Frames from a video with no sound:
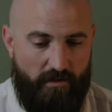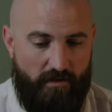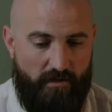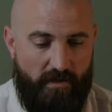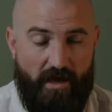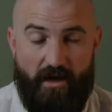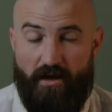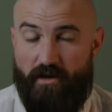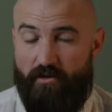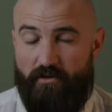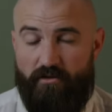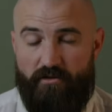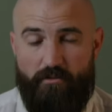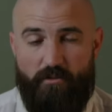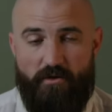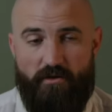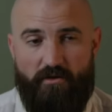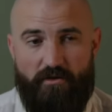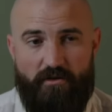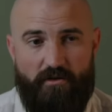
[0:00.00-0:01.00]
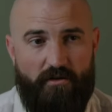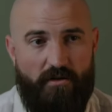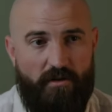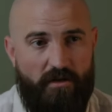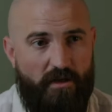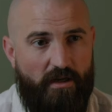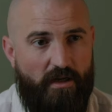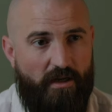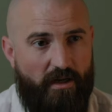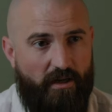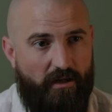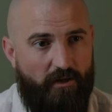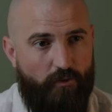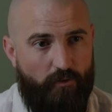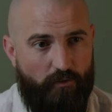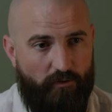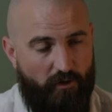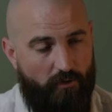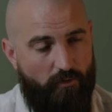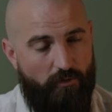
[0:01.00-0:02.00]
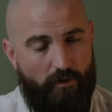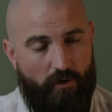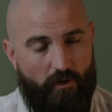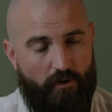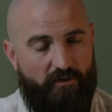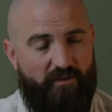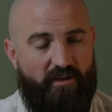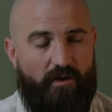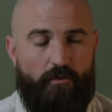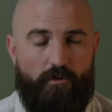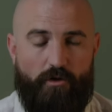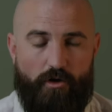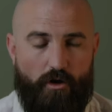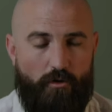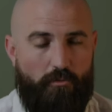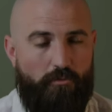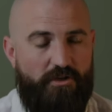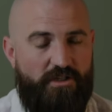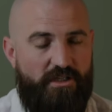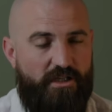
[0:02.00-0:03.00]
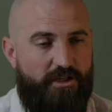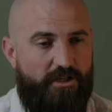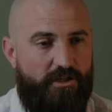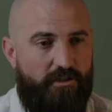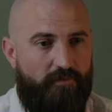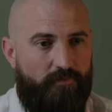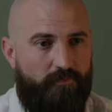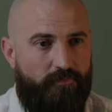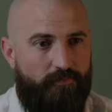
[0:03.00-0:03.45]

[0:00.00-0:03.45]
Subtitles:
their customers, and it also locks out the competition.